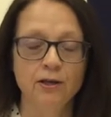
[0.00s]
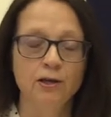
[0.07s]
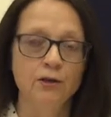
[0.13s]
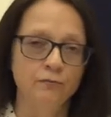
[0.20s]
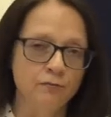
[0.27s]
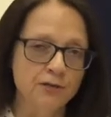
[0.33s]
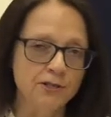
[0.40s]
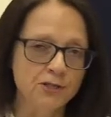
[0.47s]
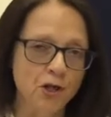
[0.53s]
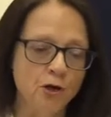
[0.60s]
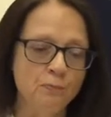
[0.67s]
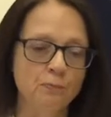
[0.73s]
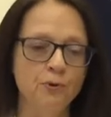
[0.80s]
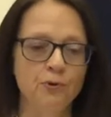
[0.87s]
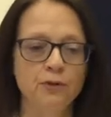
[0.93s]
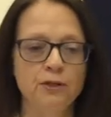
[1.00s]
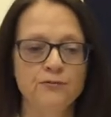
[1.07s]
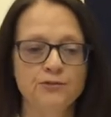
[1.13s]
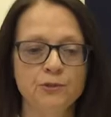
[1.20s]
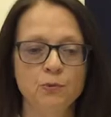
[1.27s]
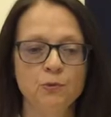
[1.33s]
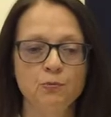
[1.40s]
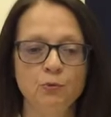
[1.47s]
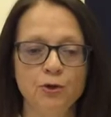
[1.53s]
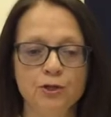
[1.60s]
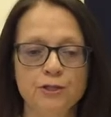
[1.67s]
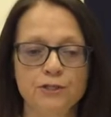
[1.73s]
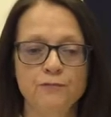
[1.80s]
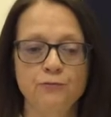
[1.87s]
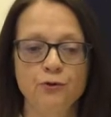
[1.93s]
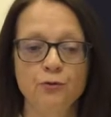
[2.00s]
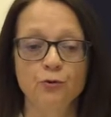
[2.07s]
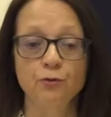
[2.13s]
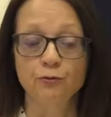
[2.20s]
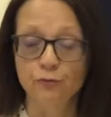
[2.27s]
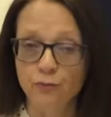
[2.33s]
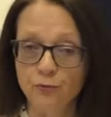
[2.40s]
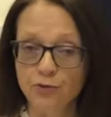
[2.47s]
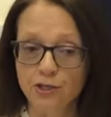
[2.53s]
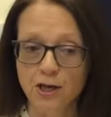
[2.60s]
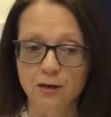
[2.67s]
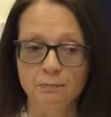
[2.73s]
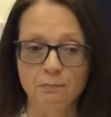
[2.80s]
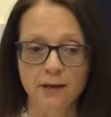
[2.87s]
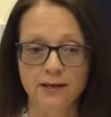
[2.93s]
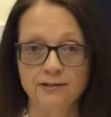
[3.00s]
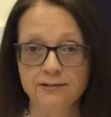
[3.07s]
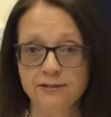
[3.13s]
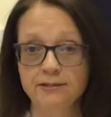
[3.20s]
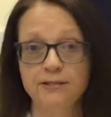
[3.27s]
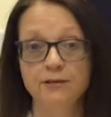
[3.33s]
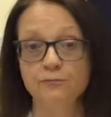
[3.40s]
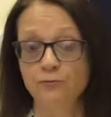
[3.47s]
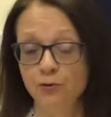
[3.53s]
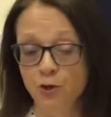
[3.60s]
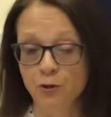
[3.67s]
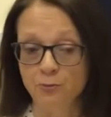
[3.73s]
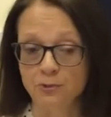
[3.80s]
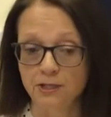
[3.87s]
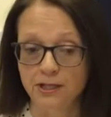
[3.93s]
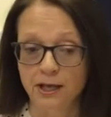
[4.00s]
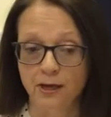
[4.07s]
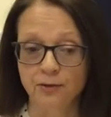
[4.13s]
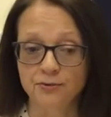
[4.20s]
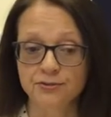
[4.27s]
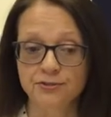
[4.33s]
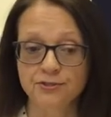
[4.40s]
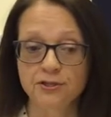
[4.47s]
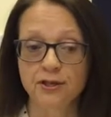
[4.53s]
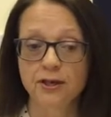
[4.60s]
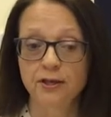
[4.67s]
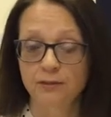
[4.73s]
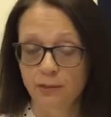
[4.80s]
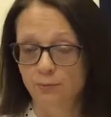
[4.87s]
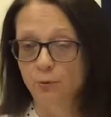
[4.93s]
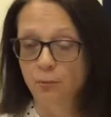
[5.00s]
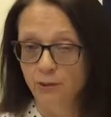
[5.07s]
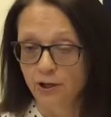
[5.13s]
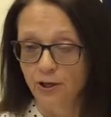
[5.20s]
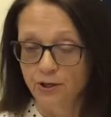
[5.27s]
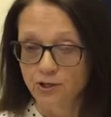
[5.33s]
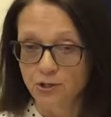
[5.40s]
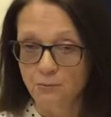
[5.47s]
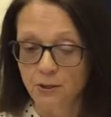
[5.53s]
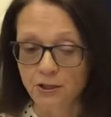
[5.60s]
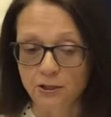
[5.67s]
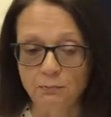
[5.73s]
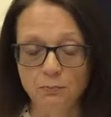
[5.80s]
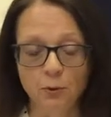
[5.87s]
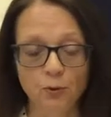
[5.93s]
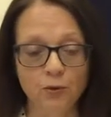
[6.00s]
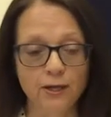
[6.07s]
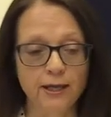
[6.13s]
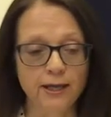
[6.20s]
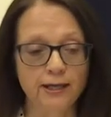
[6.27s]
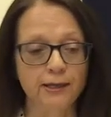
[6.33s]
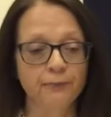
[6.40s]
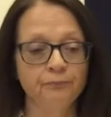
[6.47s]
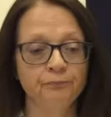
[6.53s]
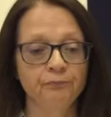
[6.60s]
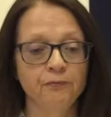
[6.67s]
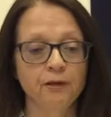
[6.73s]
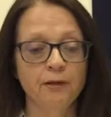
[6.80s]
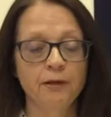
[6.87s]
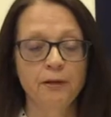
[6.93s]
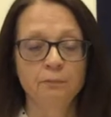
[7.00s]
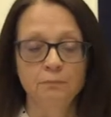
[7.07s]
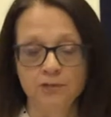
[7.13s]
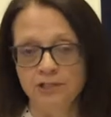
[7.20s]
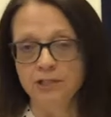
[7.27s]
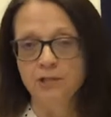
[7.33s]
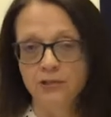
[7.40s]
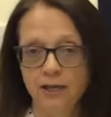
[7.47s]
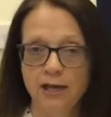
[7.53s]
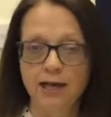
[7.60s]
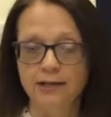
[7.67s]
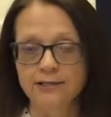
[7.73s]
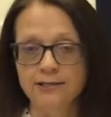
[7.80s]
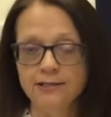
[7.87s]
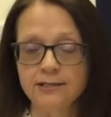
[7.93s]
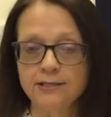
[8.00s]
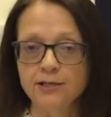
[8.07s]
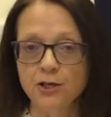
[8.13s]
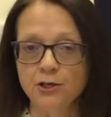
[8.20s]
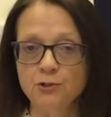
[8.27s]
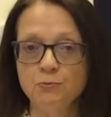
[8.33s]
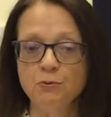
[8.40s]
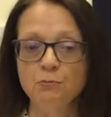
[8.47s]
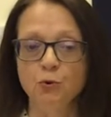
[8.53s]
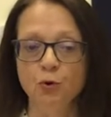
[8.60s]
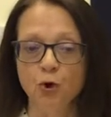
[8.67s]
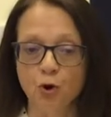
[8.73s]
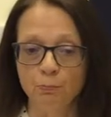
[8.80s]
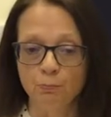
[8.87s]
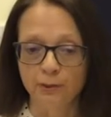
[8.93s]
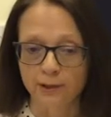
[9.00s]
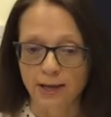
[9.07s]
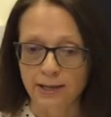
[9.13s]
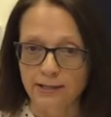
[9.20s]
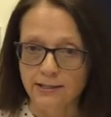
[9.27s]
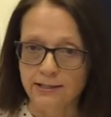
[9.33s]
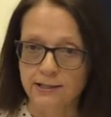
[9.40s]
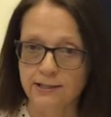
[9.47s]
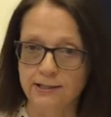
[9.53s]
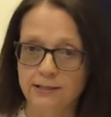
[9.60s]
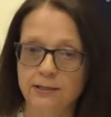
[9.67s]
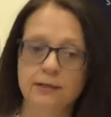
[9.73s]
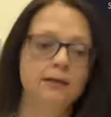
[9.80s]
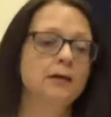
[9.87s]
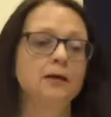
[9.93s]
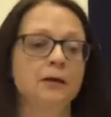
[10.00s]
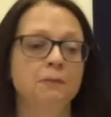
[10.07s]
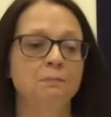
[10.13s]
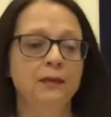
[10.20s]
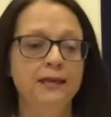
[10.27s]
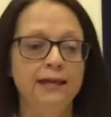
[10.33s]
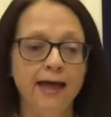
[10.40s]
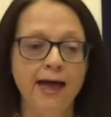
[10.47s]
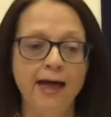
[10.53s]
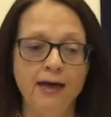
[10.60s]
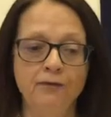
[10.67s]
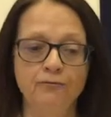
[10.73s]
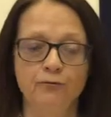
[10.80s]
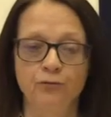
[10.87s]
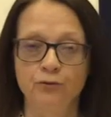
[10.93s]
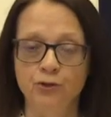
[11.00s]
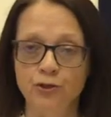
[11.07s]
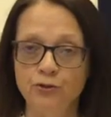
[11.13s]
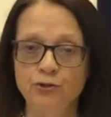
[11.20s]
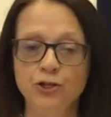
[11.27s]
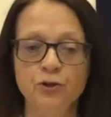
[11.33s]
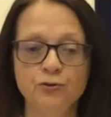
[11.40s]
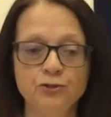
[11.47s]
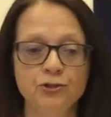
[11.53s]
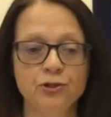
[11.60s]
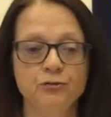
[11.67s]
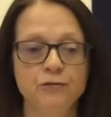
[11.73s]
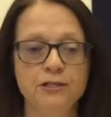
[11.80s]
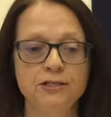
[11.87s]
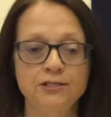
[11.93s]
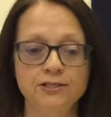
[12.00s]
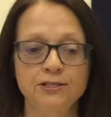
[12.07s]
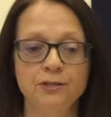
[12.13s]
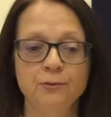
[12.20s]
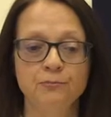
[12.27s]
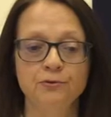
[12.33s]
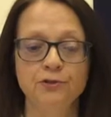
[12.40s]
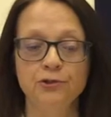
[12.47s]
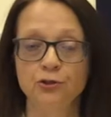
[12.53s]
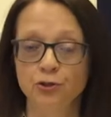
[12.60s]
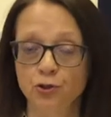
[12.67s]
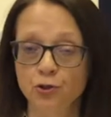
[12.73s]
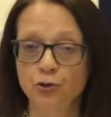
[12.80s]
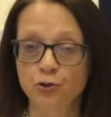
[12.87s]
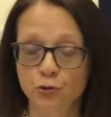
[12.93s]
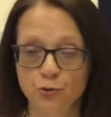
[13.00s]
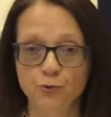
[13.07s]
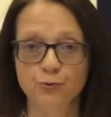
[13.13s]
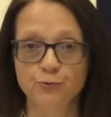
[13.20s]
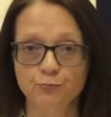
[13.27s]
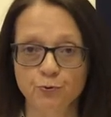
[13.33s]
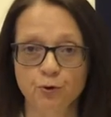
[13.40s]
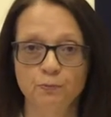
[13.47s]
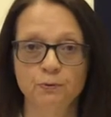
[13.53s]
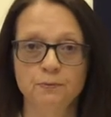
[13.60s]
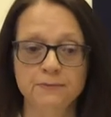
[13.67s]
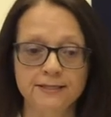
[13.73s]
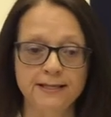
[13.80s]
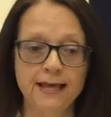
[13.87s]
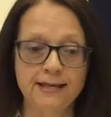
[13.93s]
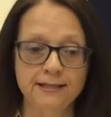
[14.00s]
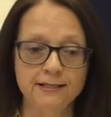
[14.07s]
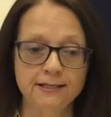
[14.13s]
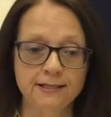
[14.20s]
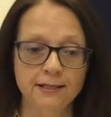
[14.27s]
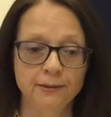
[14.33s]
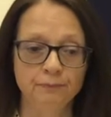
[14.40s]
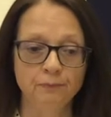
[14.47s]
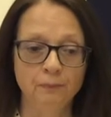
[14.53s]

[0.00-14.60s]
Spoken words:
For example, if someone works for you on a full-time basis and for nobody else, they're probably going to be an employee. But in other cases, it's going to be more complicated. Be careful that you don't agree to something that could cause problems later.